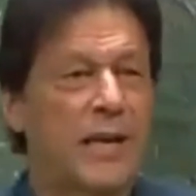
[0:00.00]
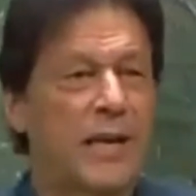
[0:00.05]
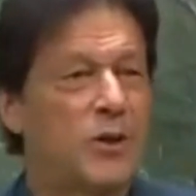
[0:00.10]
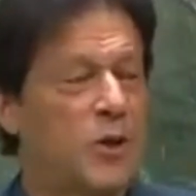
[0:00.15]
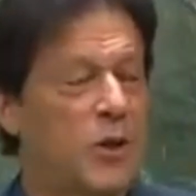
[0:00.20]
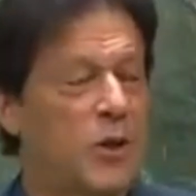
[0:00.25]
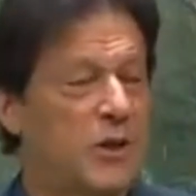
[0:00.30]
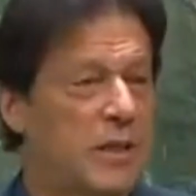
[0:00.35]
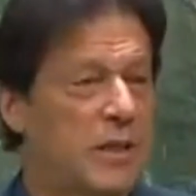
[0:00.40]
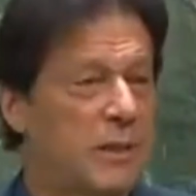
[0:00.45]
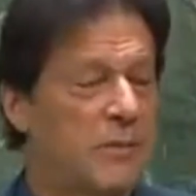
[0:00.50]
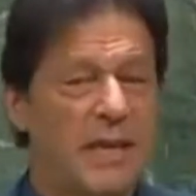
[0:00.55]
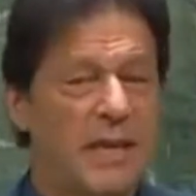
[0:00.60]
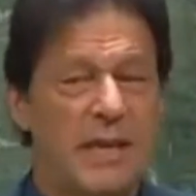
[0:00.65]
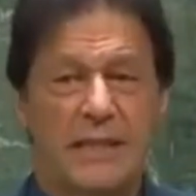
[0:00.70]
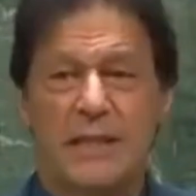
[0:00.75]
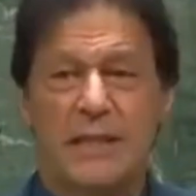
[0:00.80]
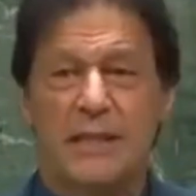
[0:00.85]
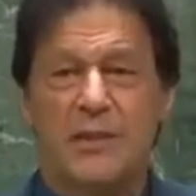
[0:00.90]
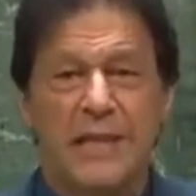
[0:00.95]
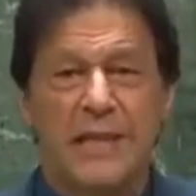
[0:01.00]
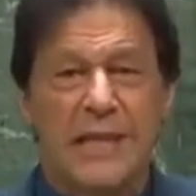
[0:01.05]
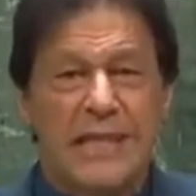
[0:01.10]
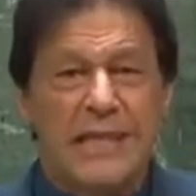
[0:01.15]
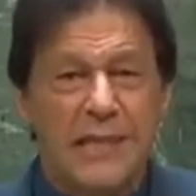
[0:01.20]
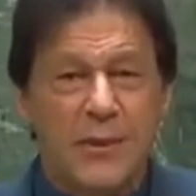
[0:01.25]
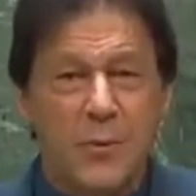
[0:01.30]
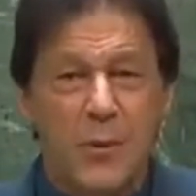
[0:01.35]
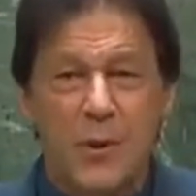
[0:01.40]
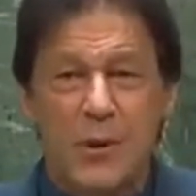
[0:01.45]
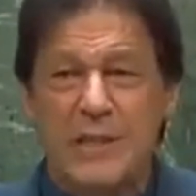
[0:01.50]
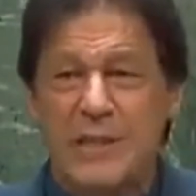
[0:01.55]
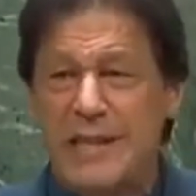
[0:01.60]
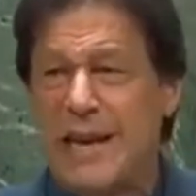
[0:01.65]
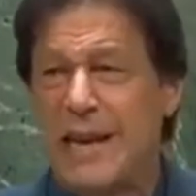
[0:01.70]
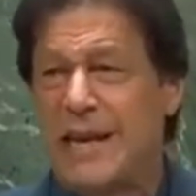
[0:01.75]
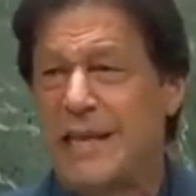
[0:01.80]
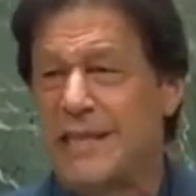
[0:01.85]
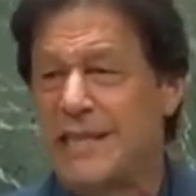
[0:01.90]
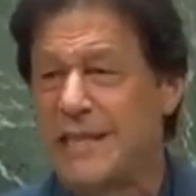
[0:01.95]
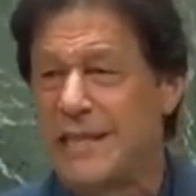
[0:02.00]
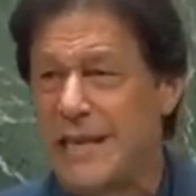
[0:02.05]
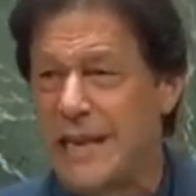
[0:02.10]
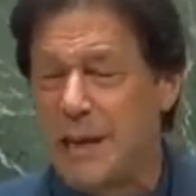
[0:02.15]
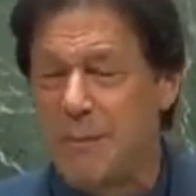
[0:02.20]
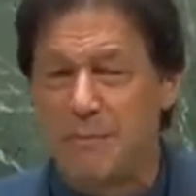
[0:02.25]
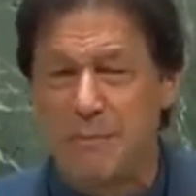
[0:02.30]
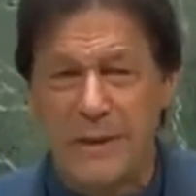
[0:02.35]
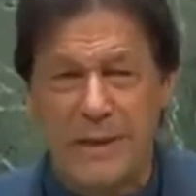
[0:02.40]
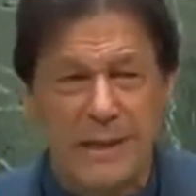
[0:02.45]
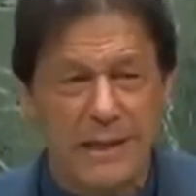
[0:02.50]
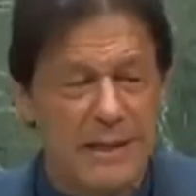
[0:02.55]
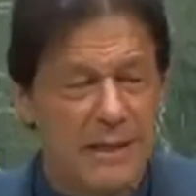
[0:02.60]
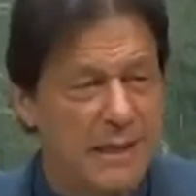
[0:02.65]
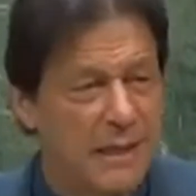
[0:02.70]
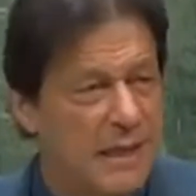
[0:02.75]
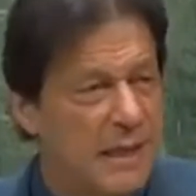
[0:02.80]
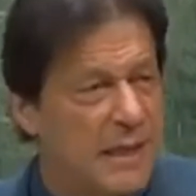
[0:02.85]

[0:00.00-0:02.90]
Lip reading: and taught them a lesson. This was the election campaign.